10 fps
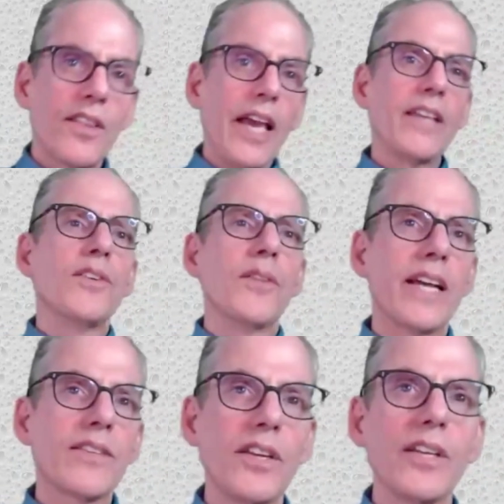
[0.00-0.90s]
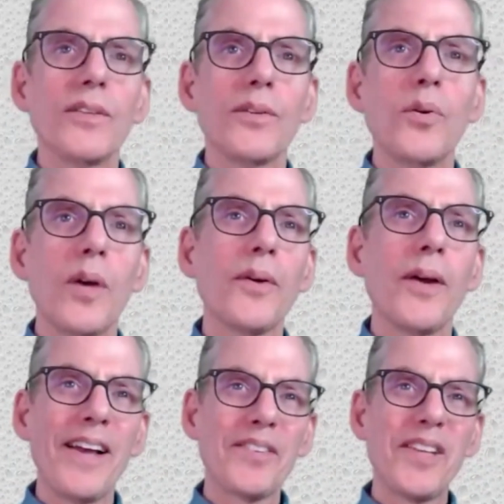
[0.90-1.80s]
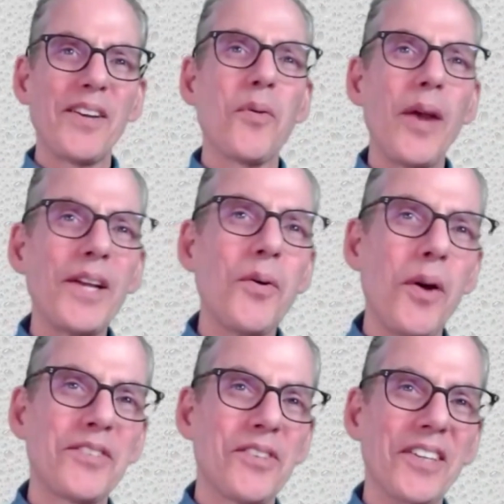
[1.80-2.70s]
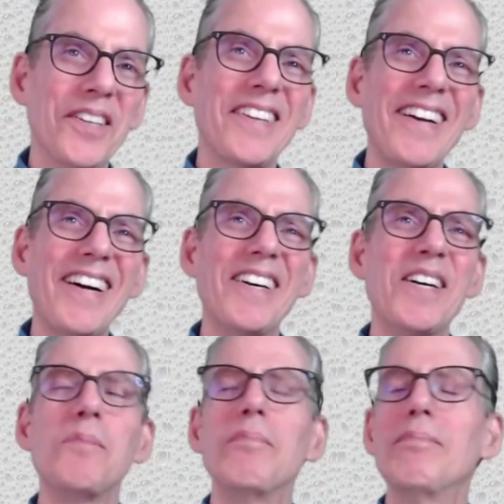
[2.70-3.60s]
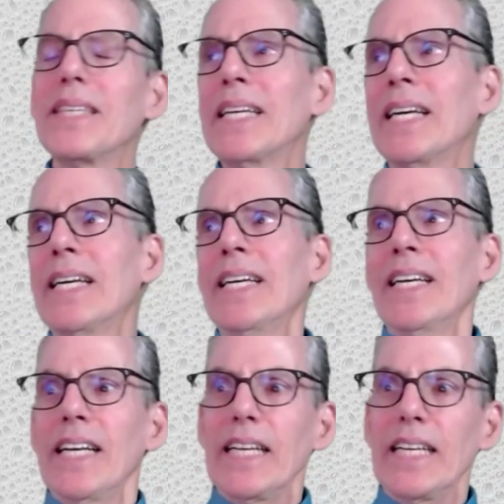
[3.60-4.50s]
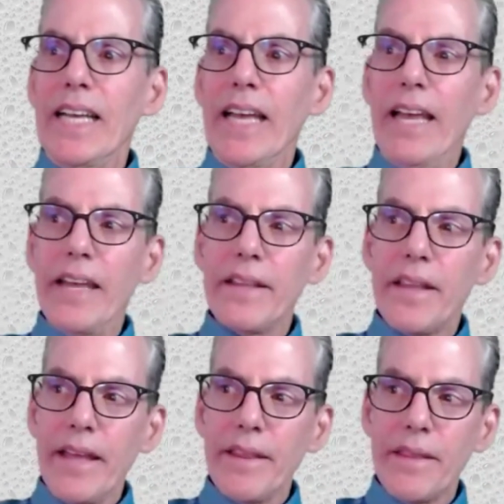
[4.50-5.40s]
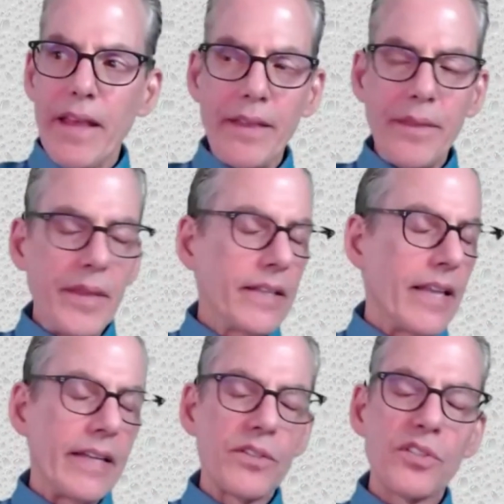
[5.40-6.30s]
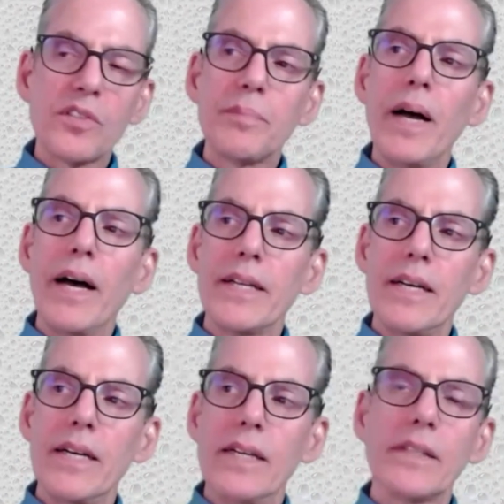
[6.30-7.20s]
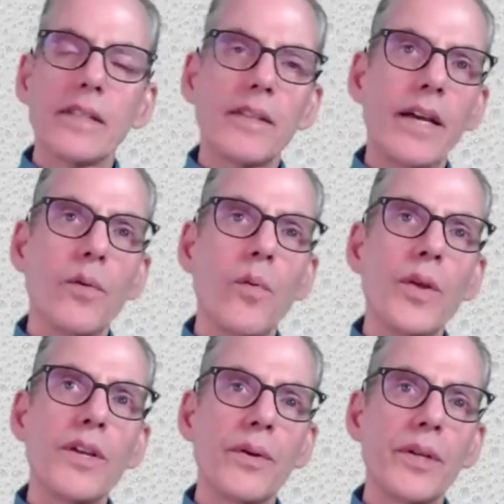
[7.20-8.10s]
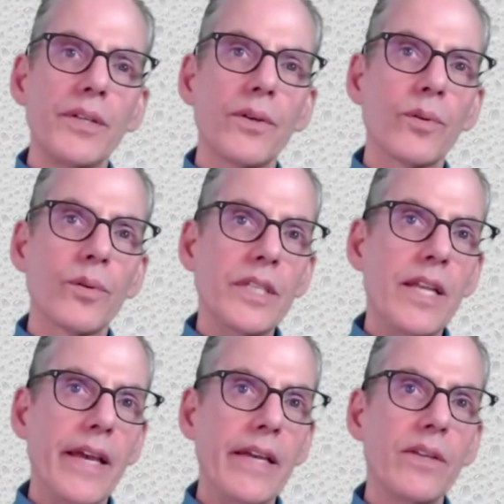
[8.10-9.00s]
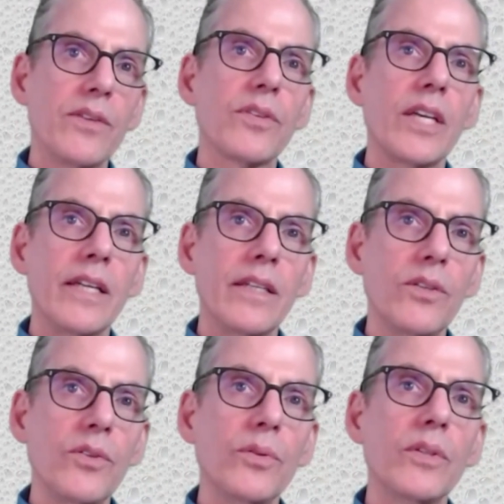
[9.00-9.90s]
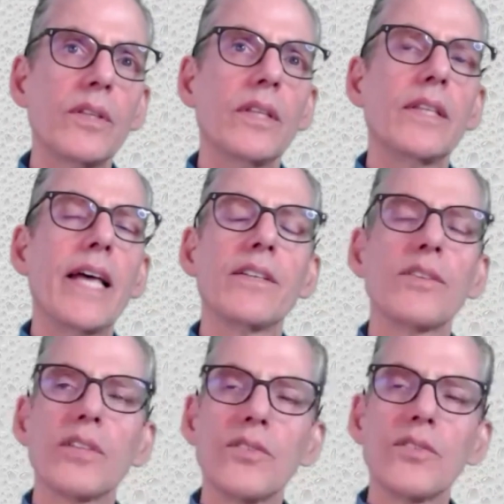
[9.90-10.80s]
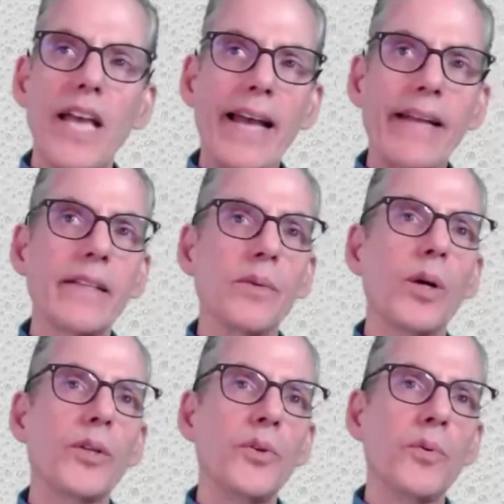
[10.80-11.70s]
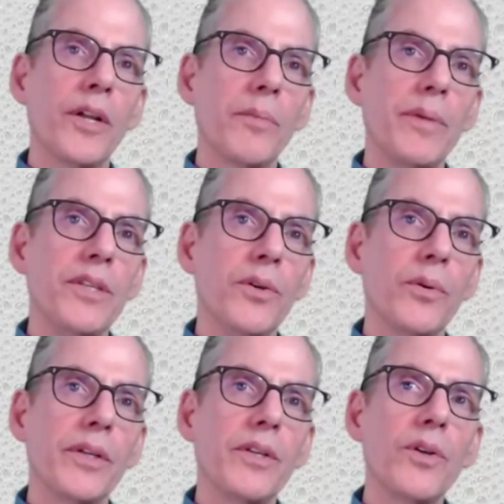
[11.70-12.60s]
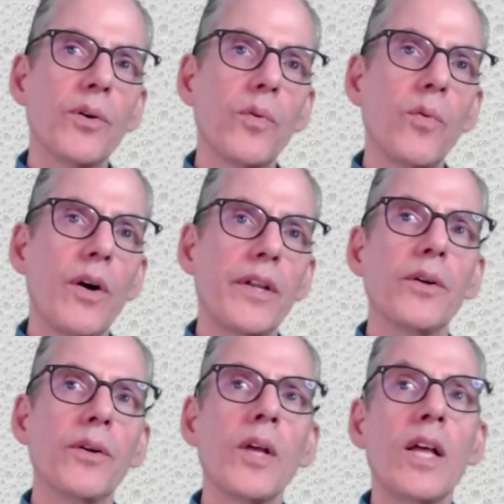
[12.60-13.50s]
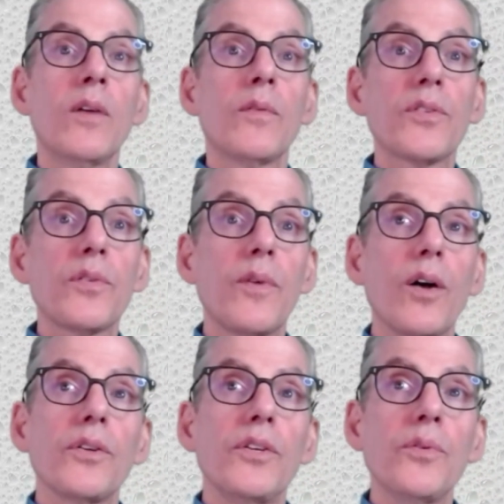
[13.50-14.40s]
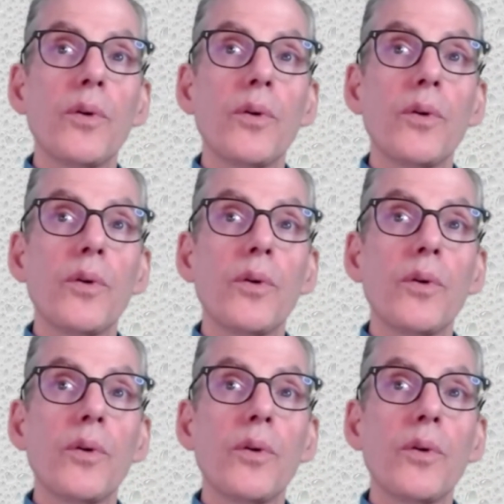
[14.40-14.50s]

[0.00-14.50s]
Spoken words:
thank you. That's whoever asked that, great question. Um, and I think that is spot on, that we are in early days, and that is exactly what you want to be doing. You don't want, first of all,